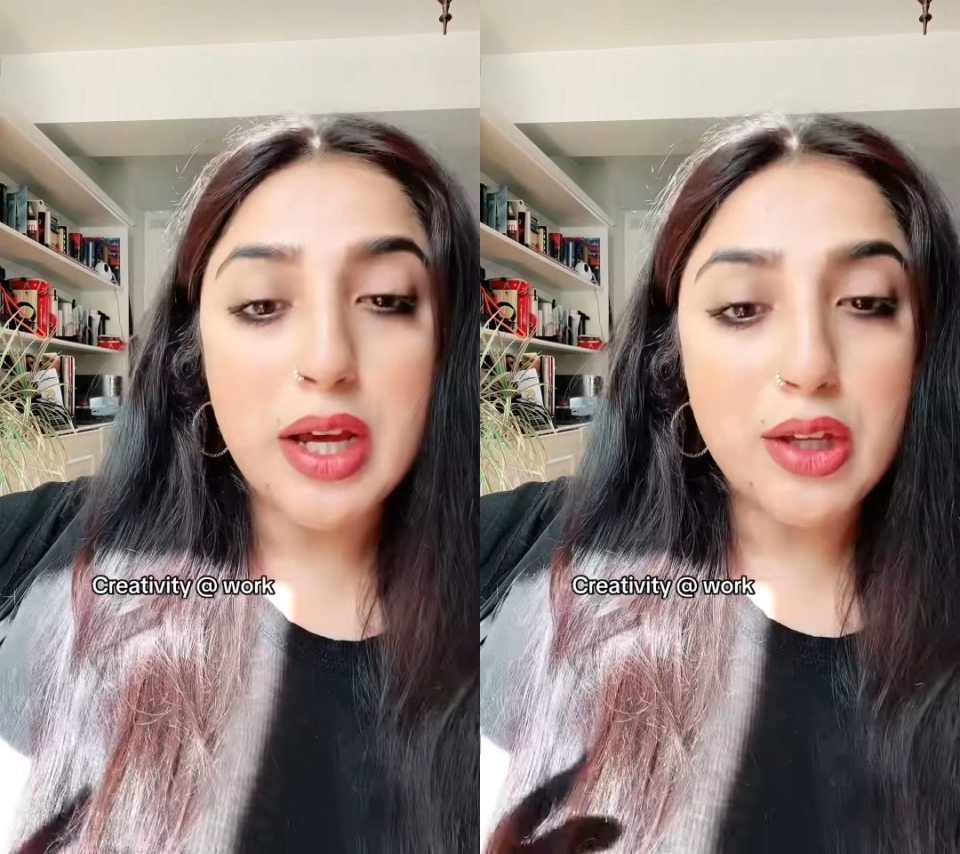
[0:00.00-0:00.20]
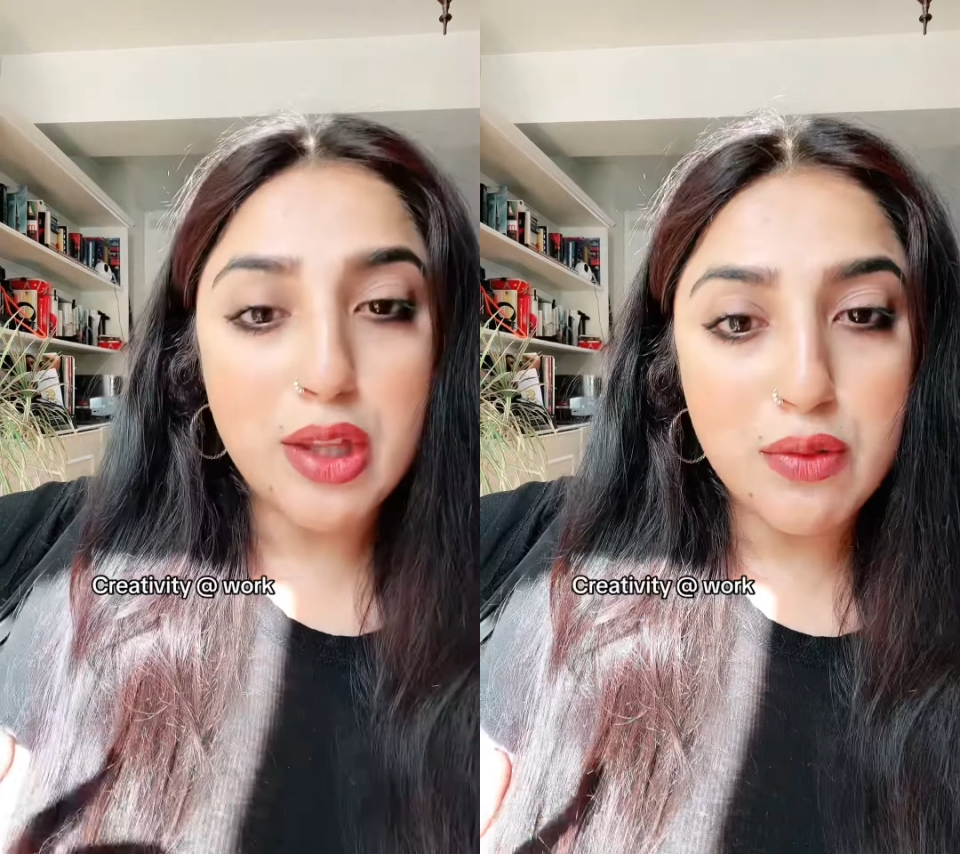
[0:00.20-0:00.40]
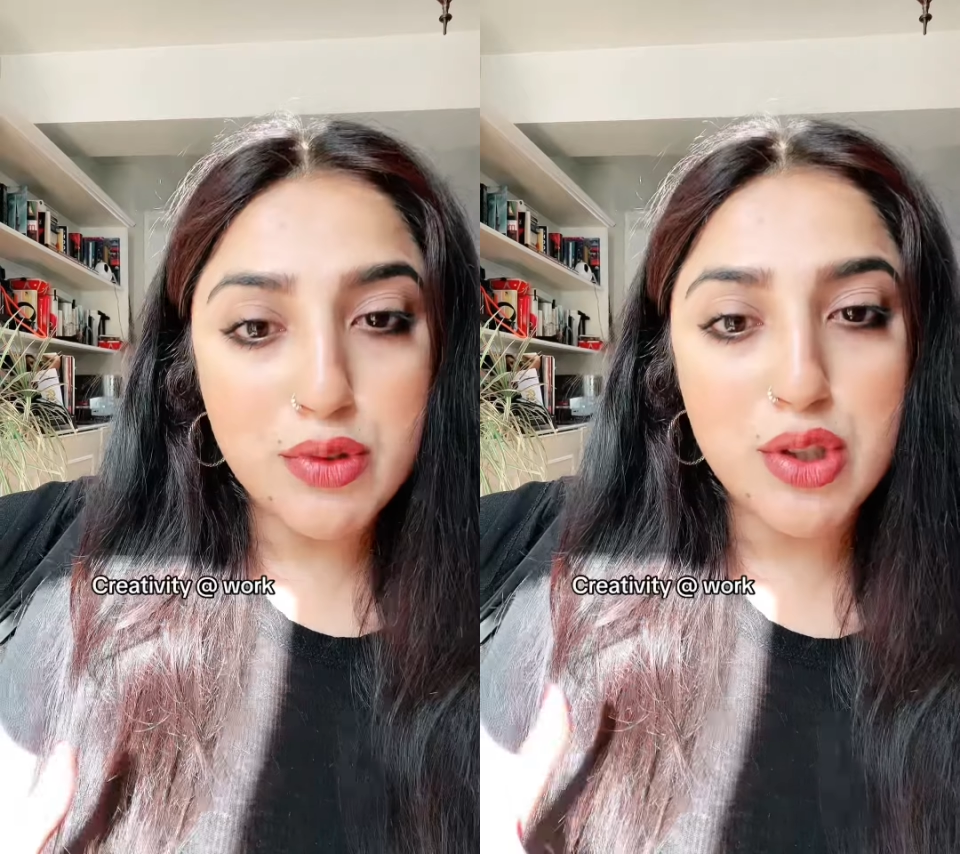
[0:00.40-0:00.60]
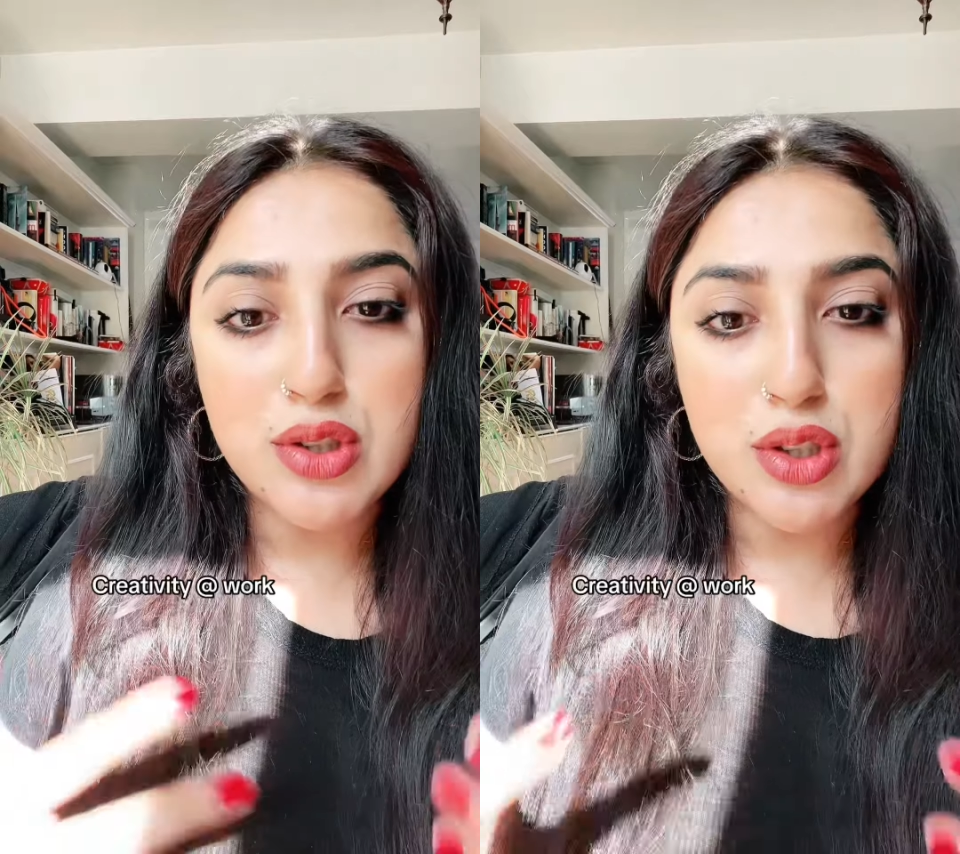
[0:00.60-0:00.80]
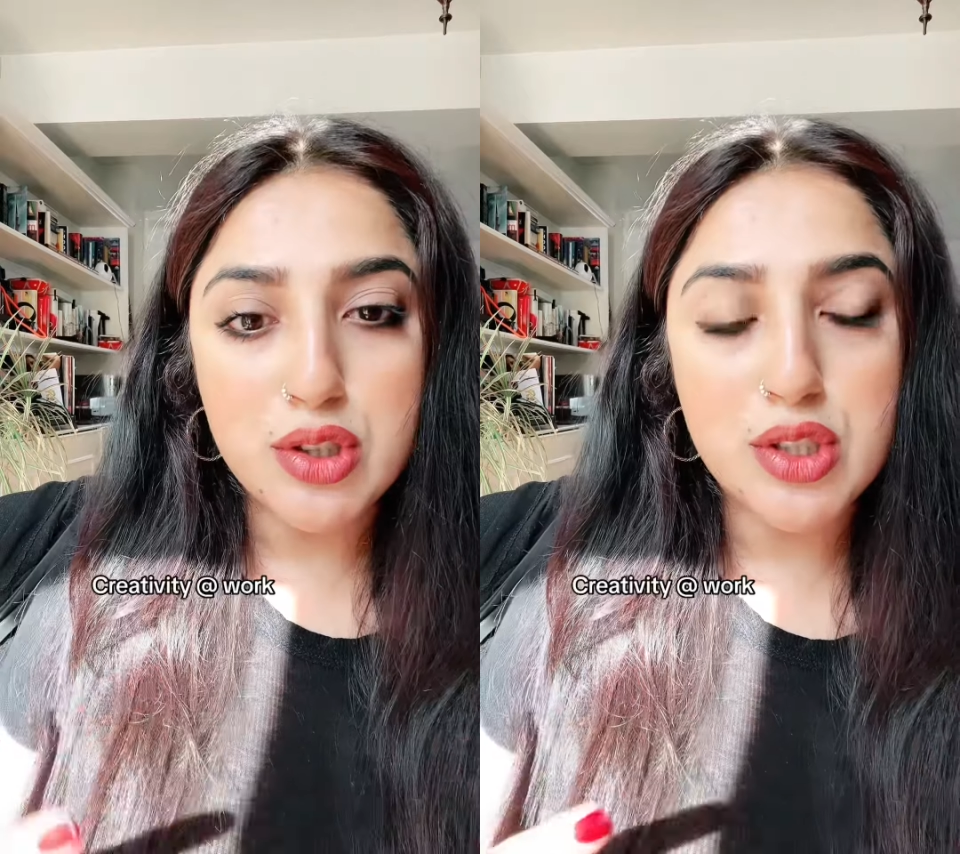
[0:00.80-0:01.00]
You've just
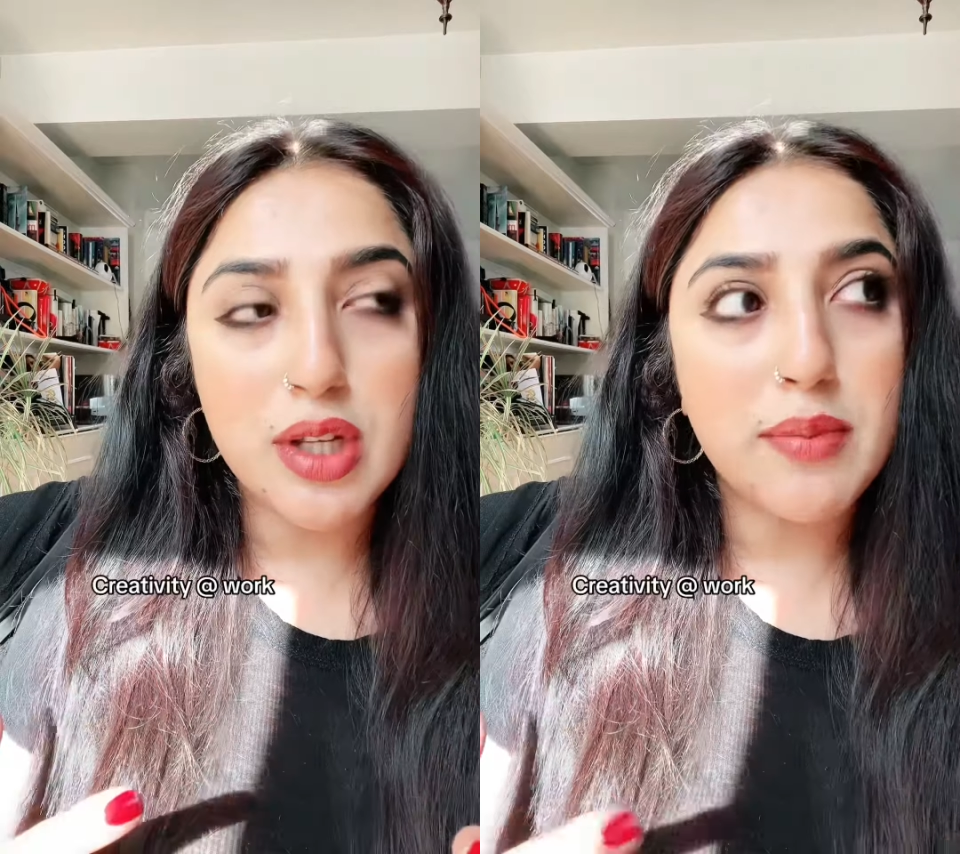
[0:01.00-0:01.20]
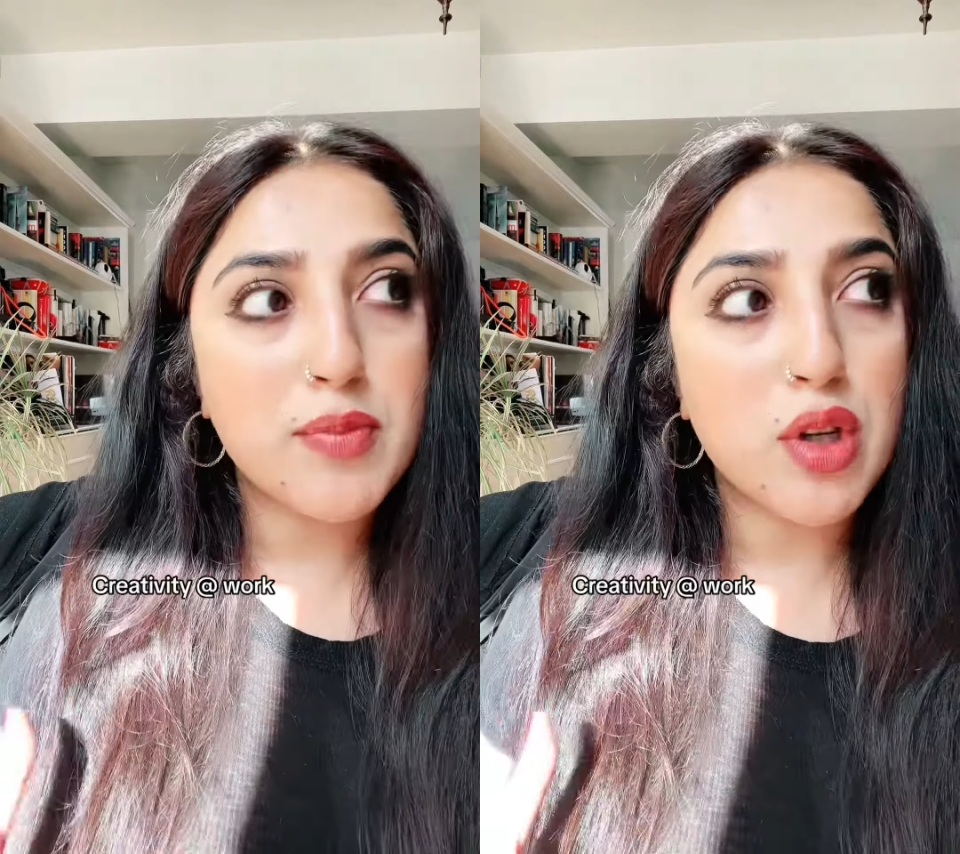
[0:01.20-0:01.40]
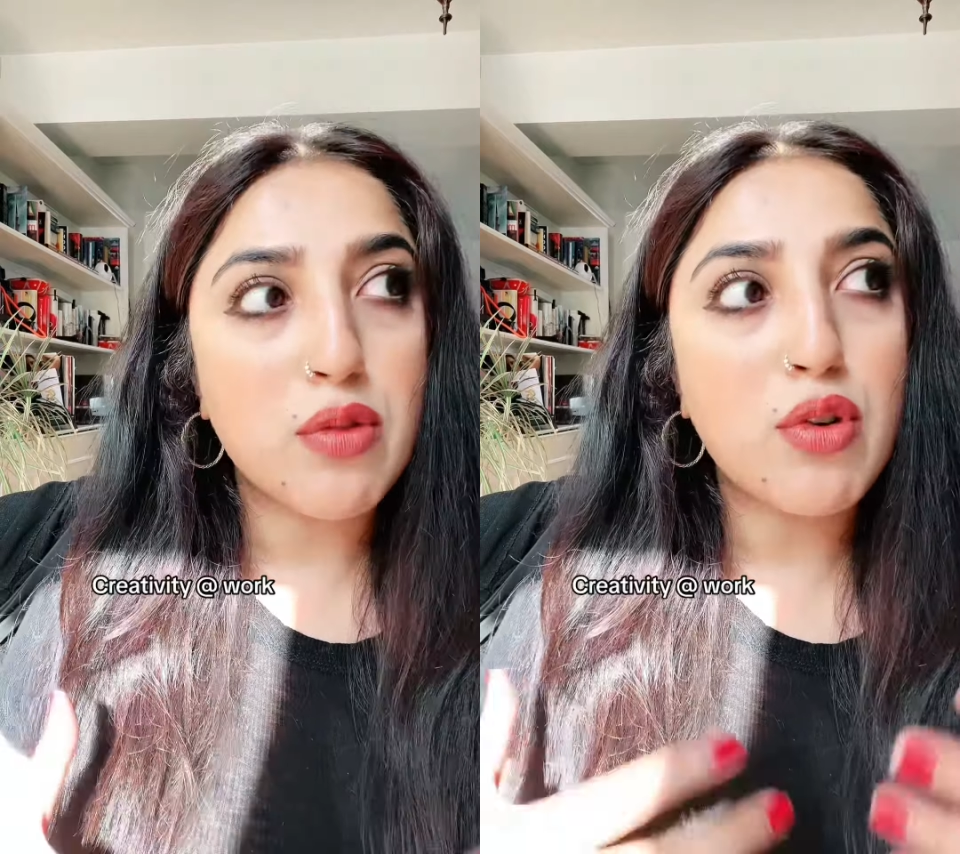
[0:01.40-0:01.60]
got to sort of